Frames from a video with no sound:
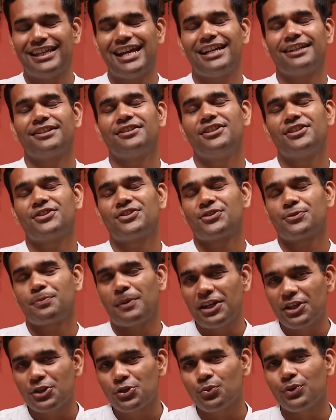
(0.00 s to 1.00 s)
that this
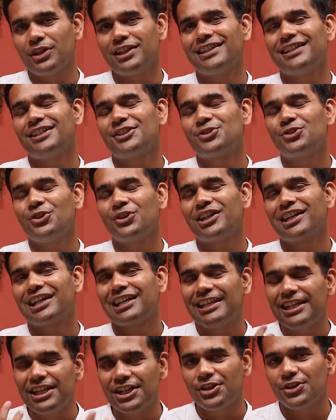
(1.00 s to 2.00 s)
spinach one is
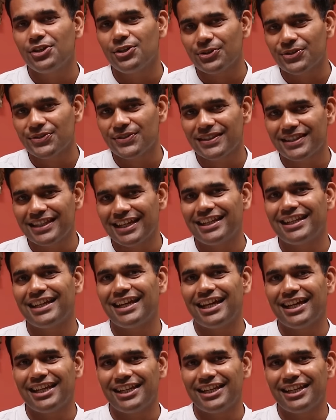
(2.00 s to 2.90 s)
gonna clear your skin